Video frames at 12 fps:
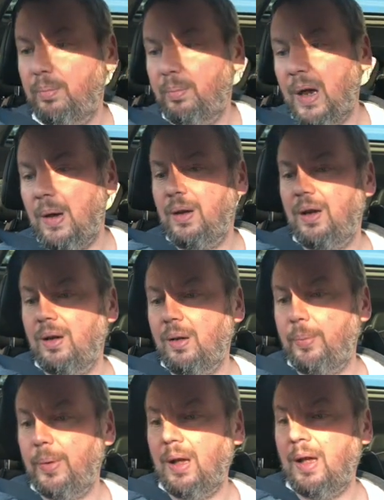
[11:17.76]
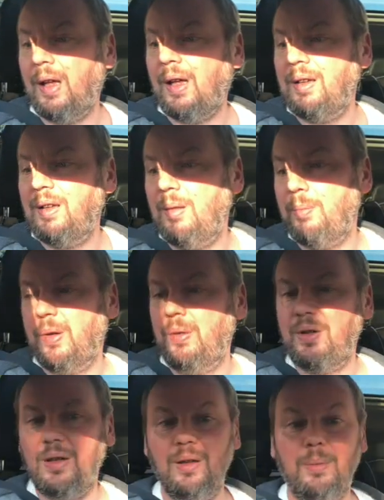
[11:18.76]
powered it up, and it
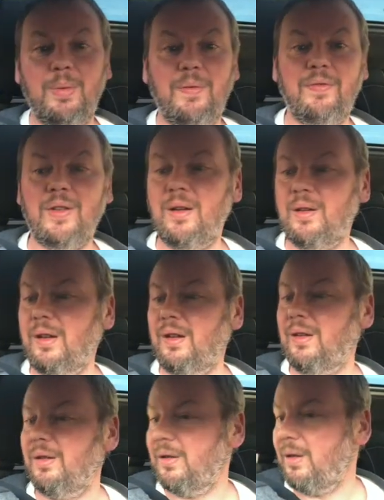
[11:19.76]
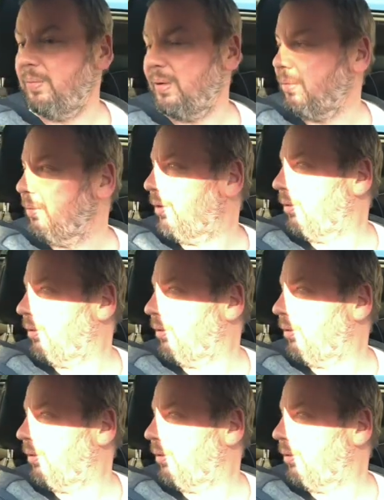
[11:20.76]
booted up fine, no problem at